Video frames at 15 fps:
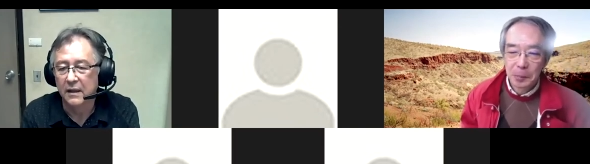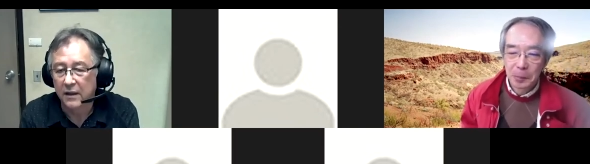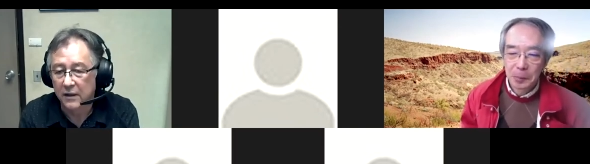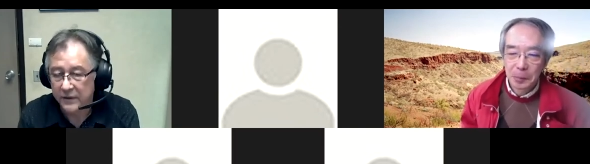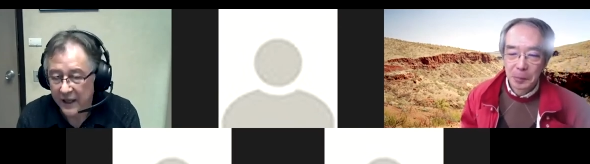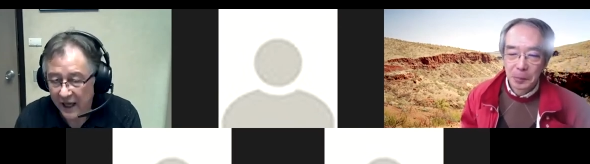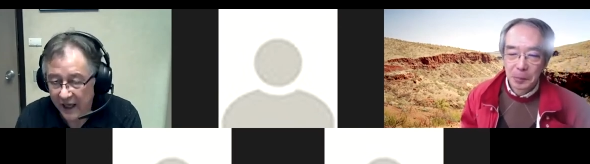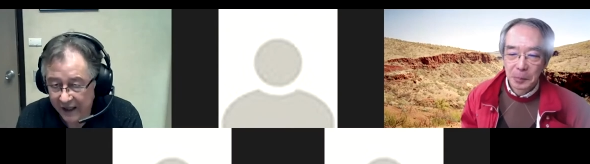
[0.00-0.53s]

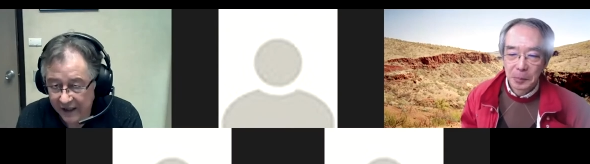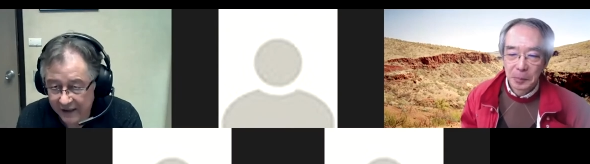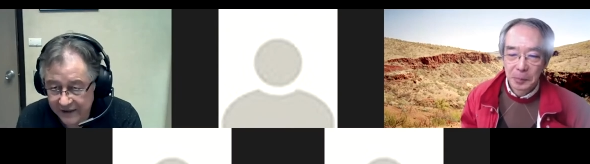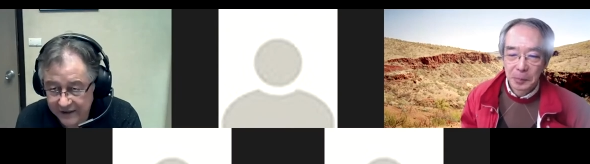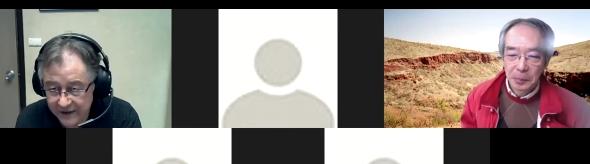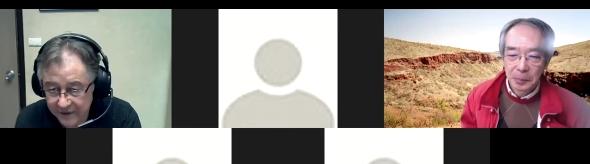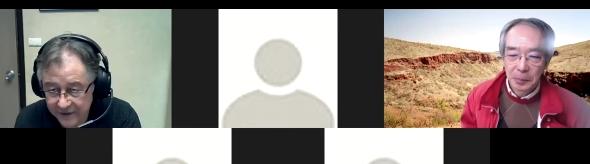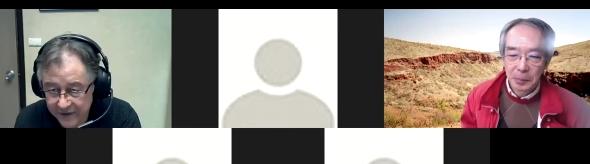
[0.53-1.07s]
Speaker 1: okay
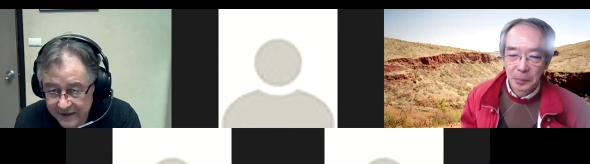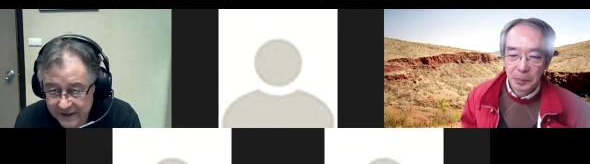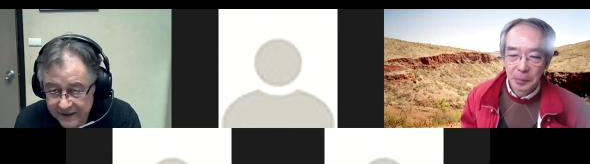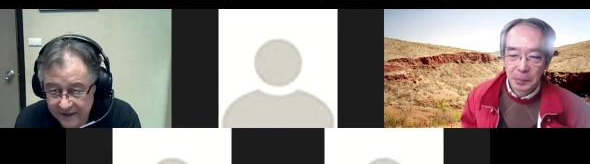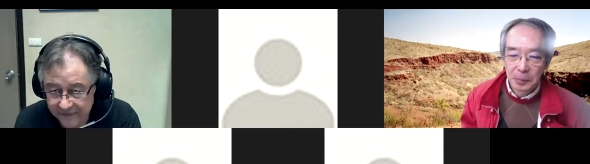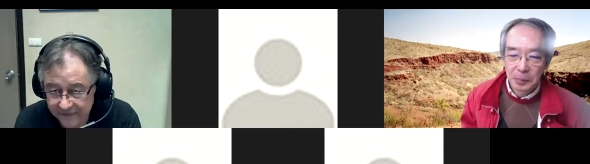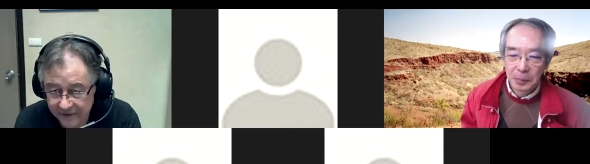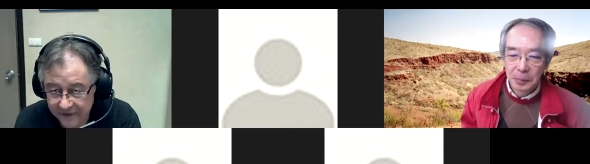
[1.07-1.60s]
so this is
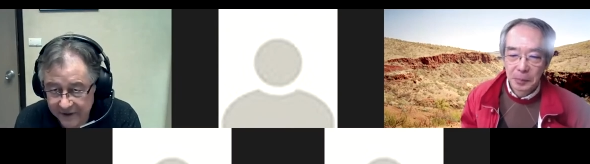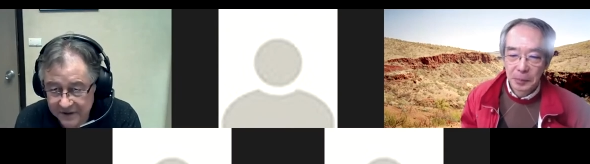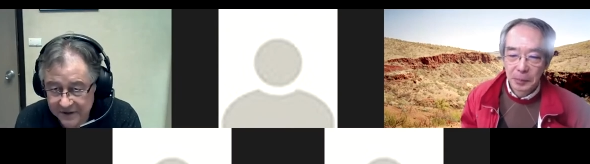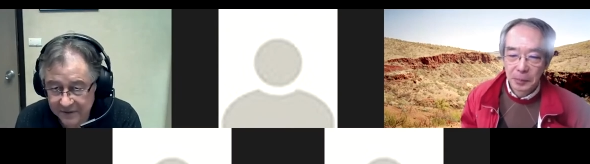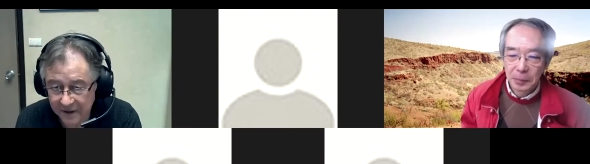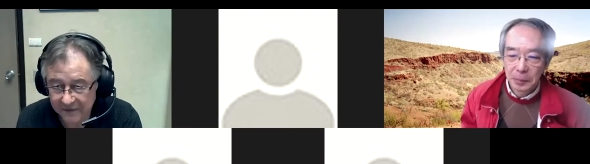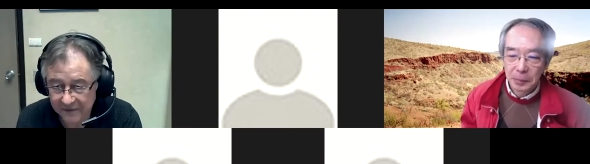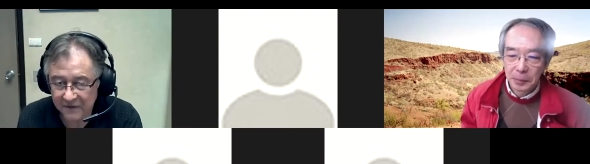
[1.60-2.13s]
a very
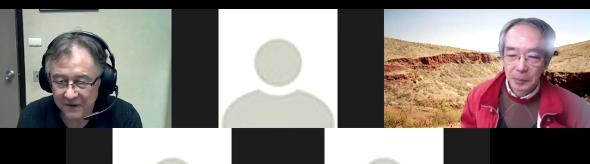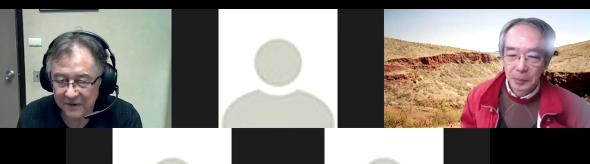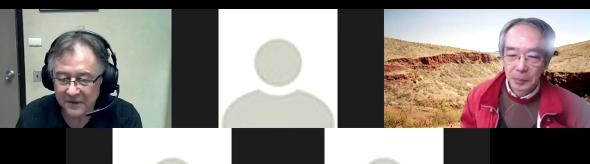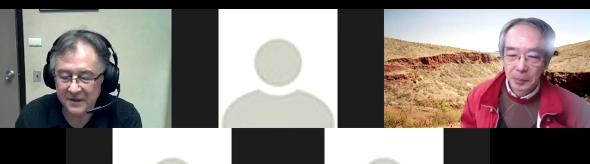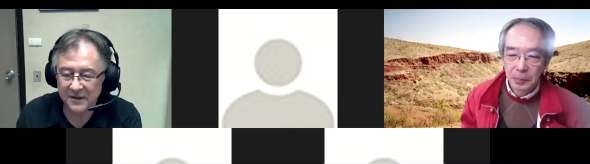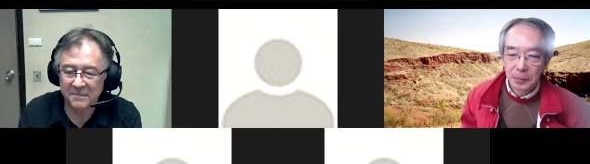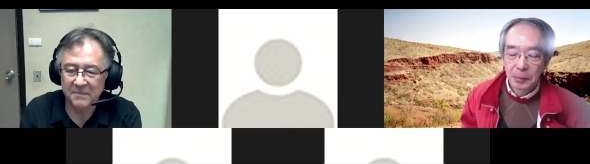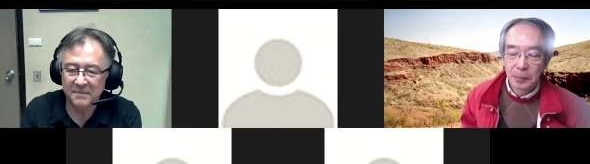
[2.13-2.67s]
straightforward
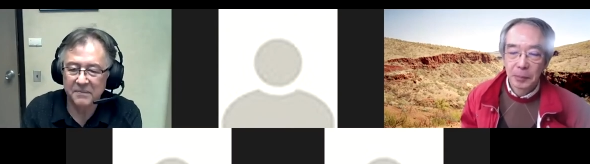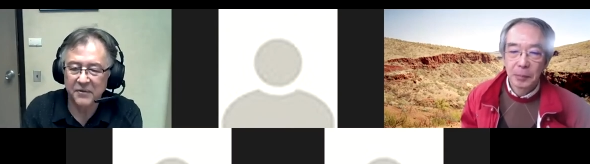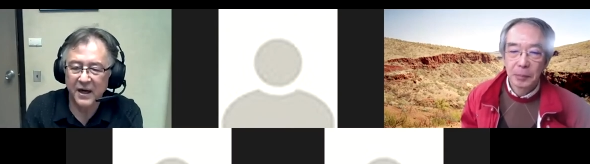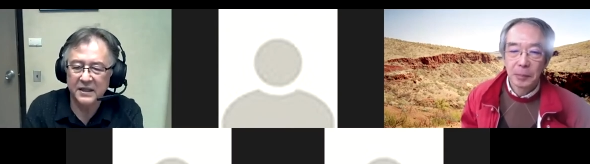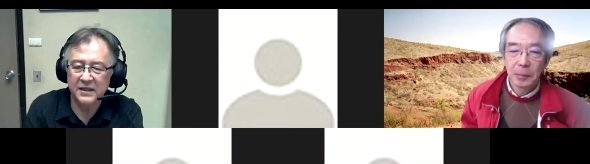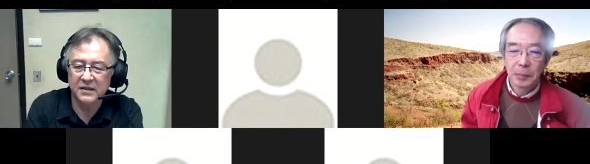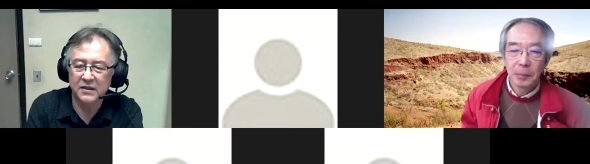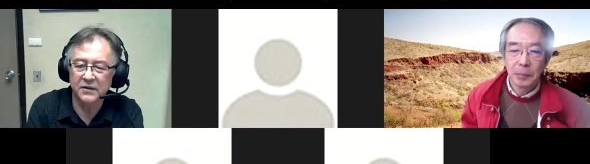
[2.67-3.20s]
and
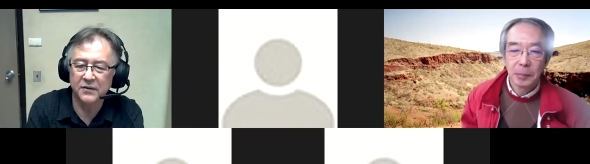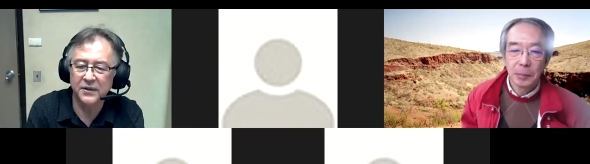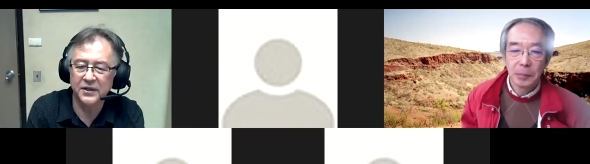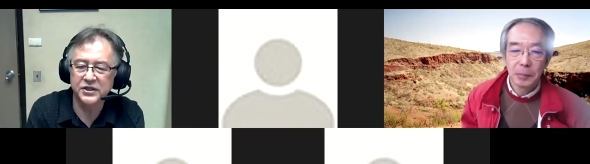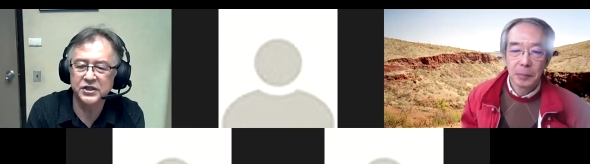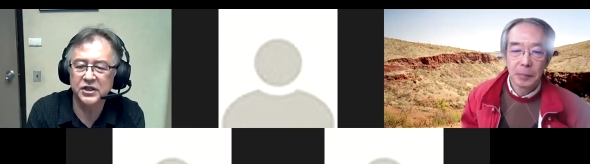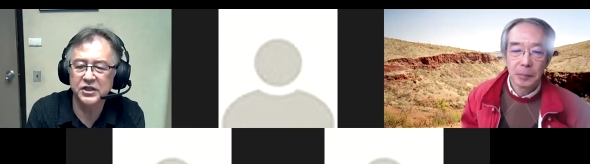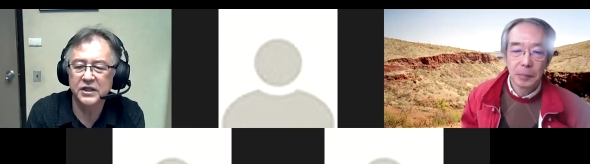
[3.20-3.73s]
practical
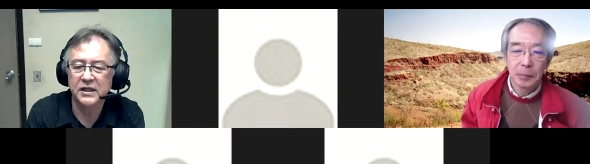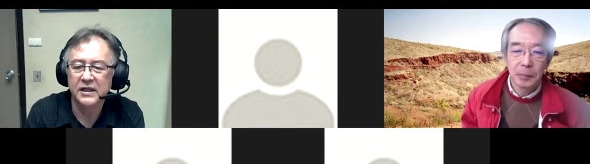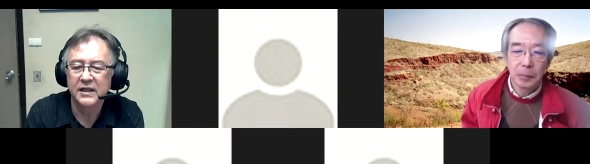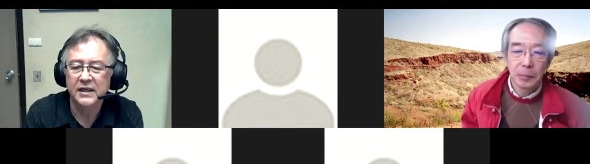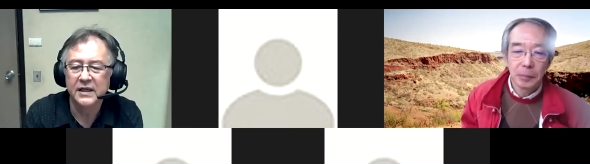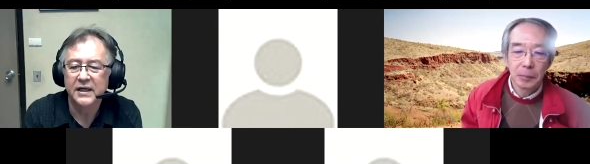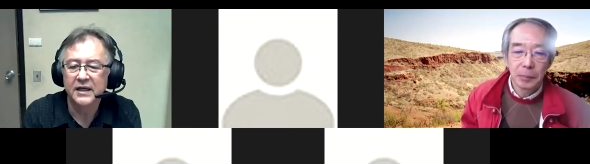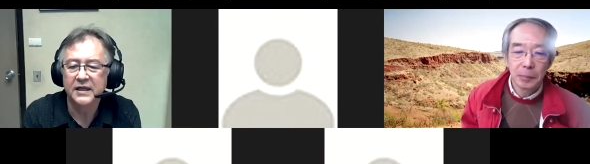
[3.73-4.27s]
question
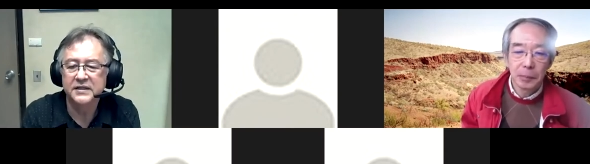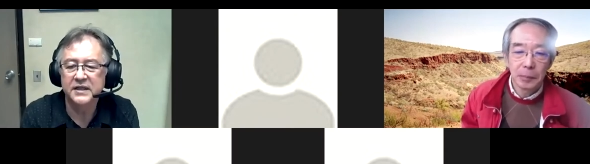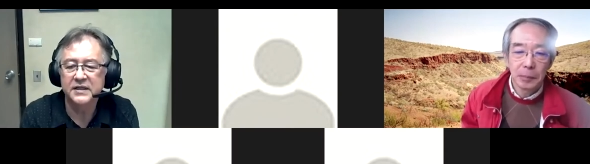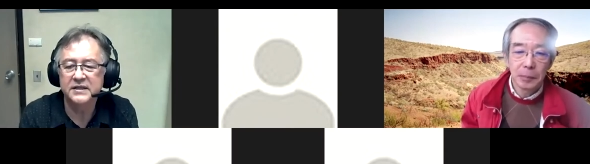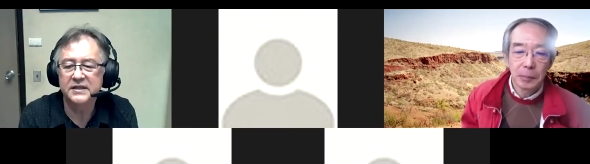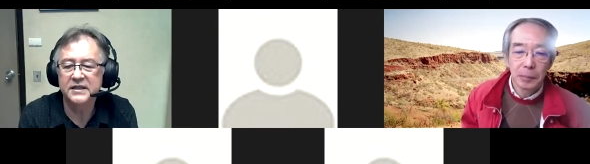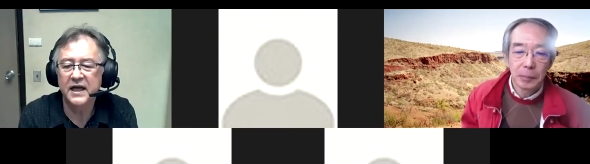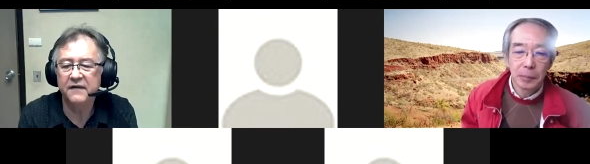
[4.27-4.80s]
is it
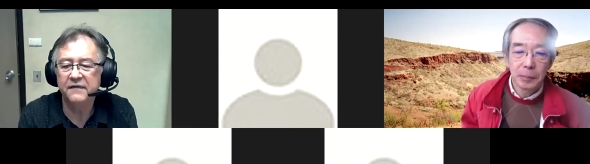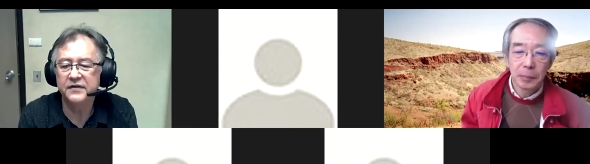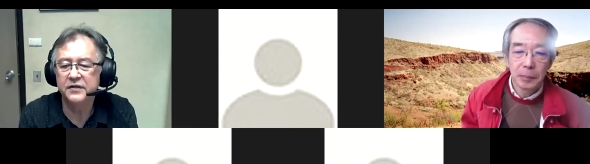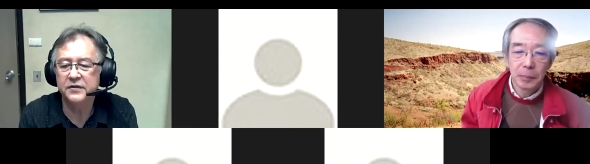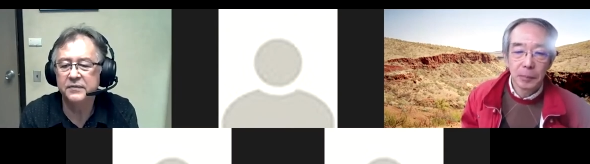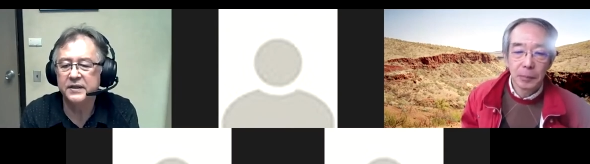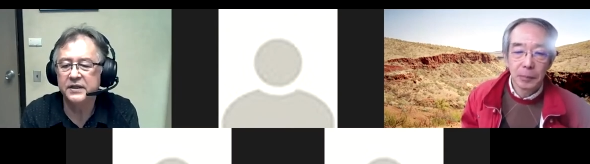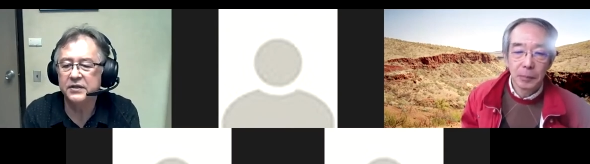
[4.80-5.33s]
safe to
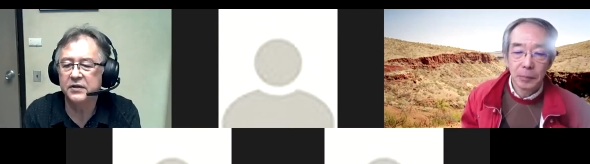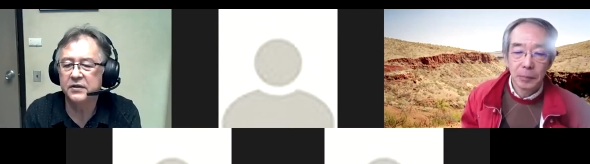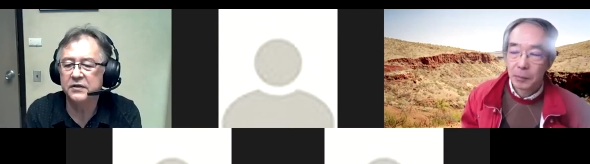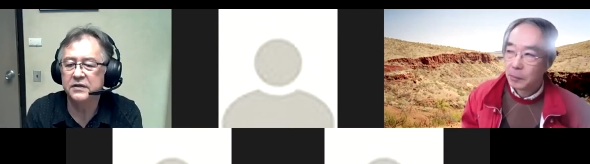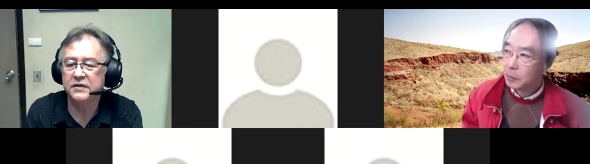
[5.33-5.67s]
return to